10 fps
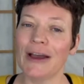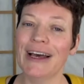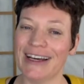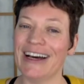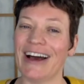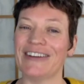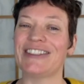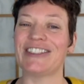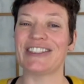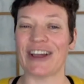I
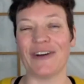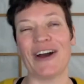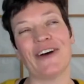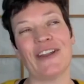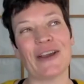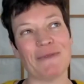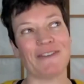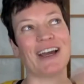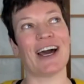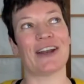was just I, I felt like
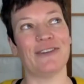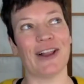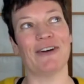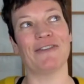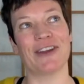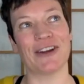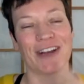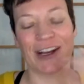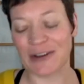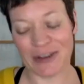maybe I had a follow-up there,
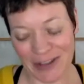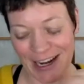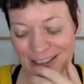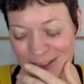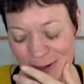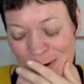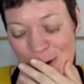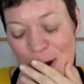but I don't know that I do.